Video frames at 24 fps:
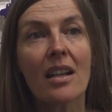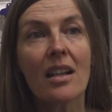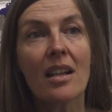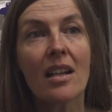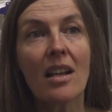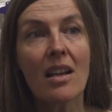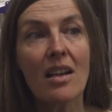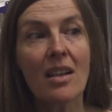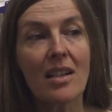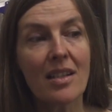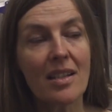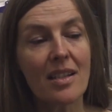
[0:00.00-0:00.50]

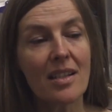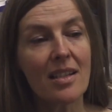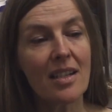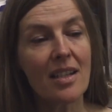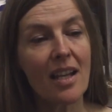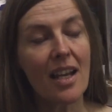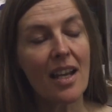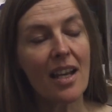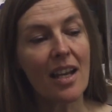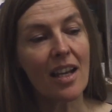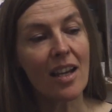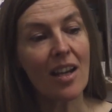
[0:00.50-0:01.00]
glass
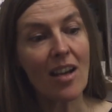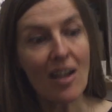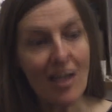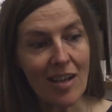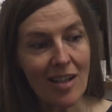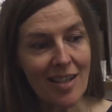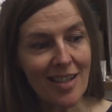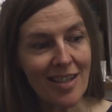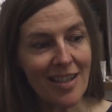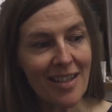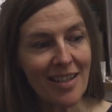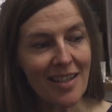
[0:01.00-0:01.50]

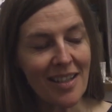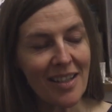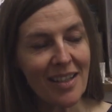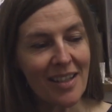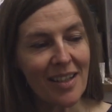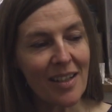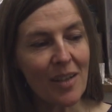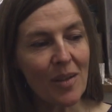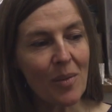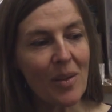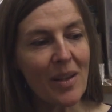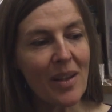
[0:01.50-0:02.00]
garden
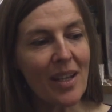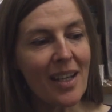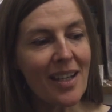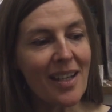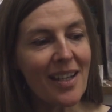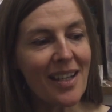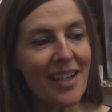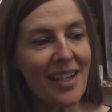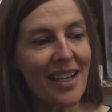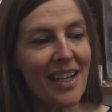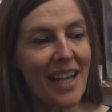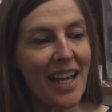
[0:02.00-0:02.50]

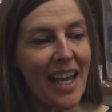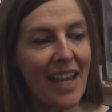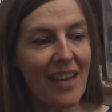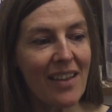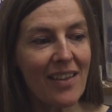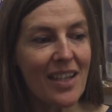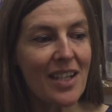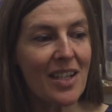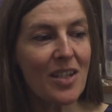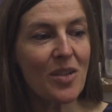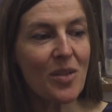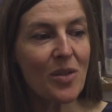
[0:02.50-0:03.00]
within
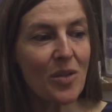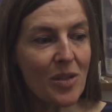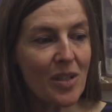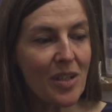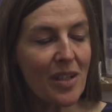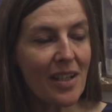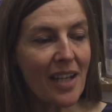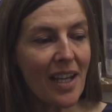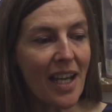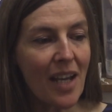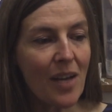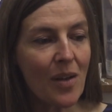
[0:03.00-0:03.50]
this
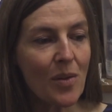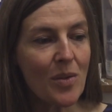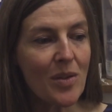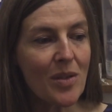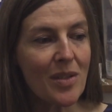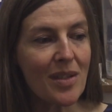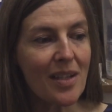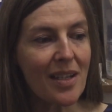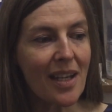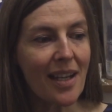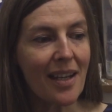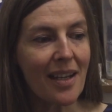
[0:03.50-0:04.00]
Georgian
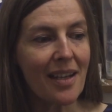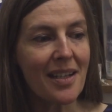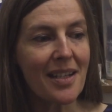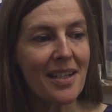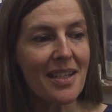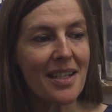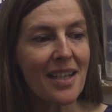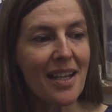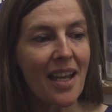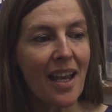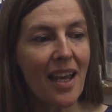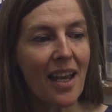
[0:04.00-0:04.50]
house and
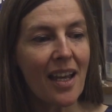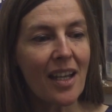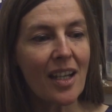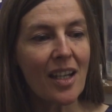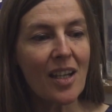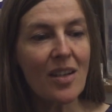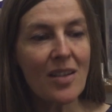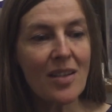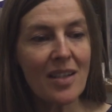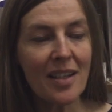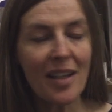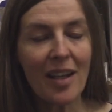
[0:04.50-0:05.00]

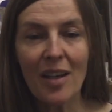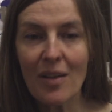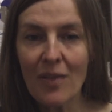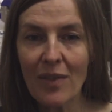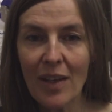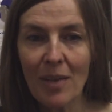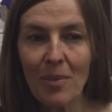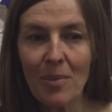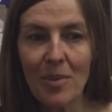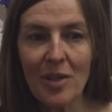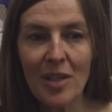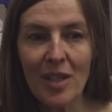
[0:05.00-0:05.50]
using
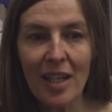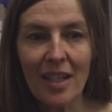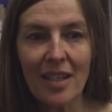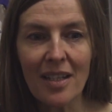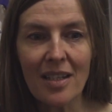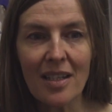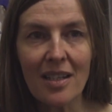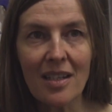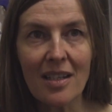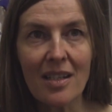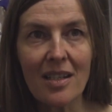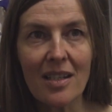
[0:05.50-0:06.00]
overhead
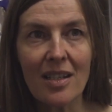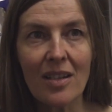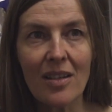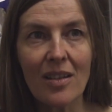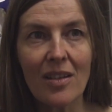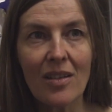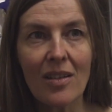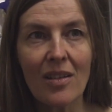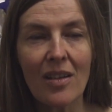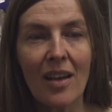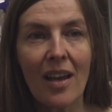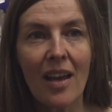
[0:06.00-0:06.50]
projectors
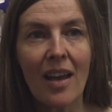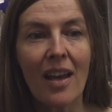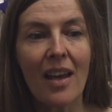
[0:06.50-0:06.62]
to